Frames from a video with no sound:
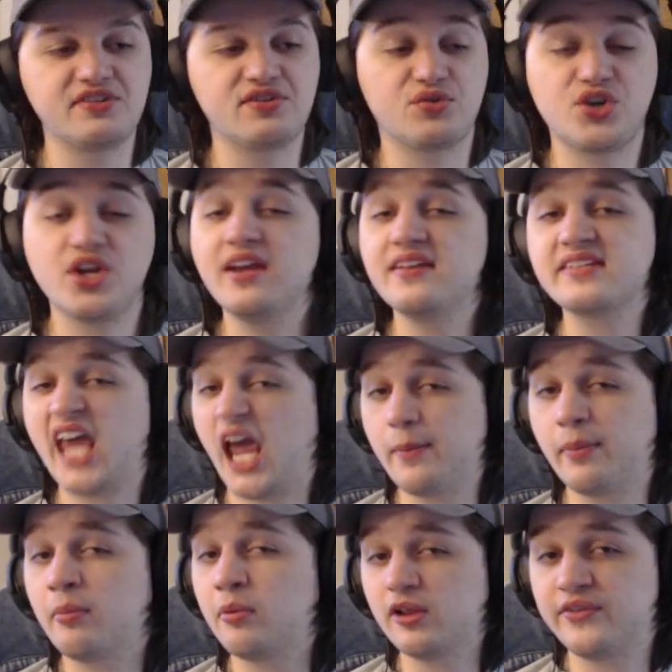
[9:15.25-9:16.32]
so she is
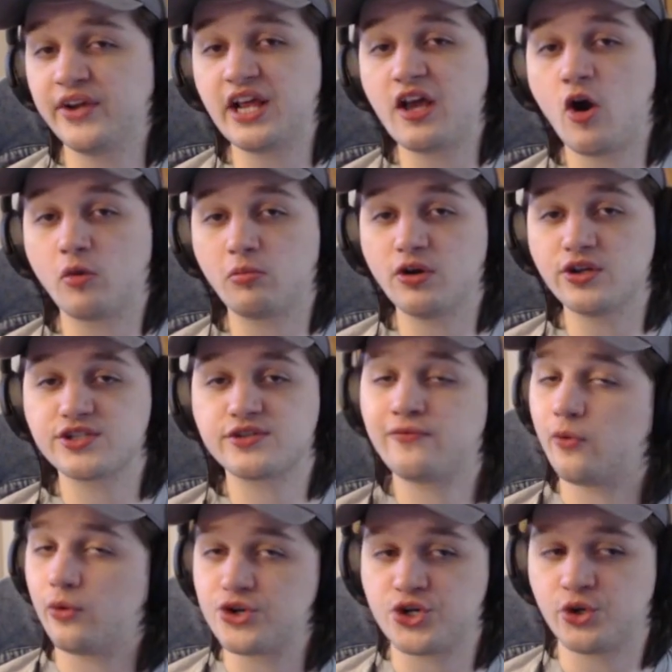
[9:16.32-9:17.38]
capable of hitting home runs
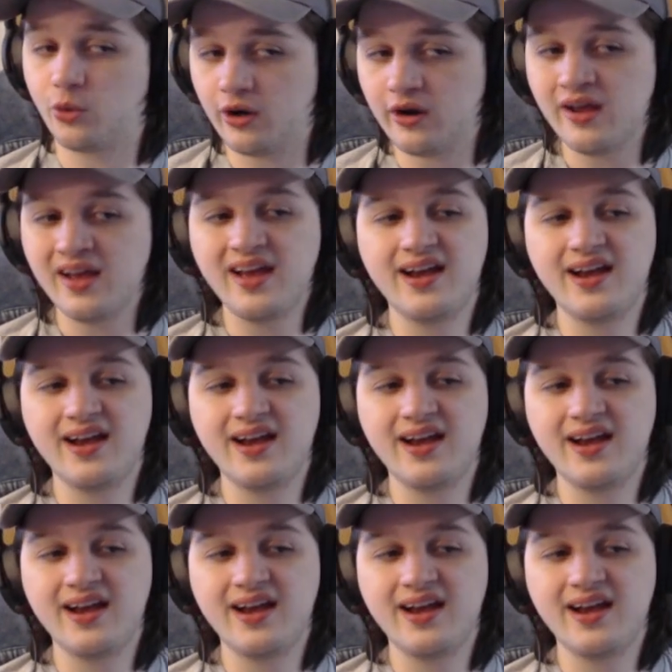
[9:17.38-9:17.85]
for sure.